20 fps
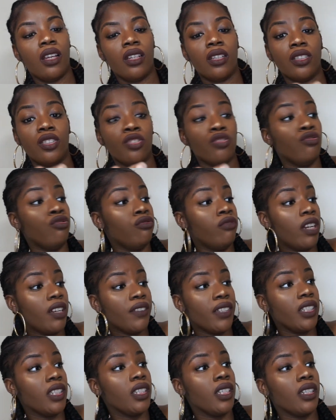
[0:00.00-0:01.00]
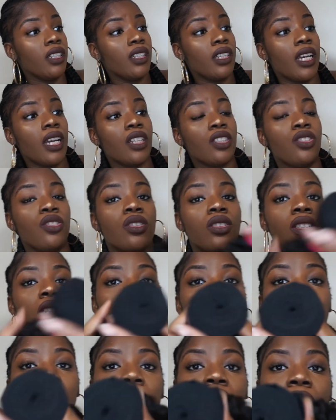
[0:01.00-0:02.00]
It's very thick
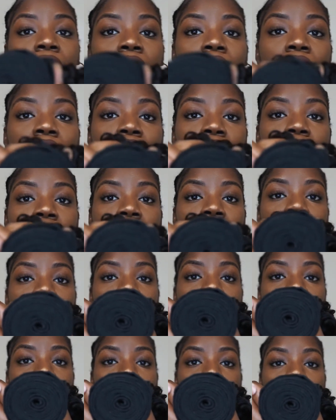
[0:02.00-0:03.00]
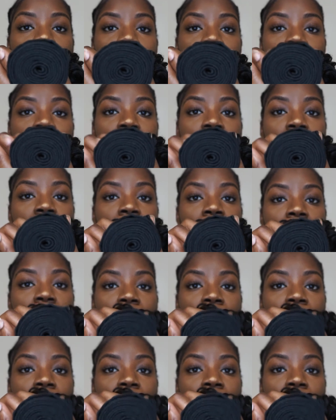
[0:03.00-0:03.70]
actually. Like, do y'all see them wefts?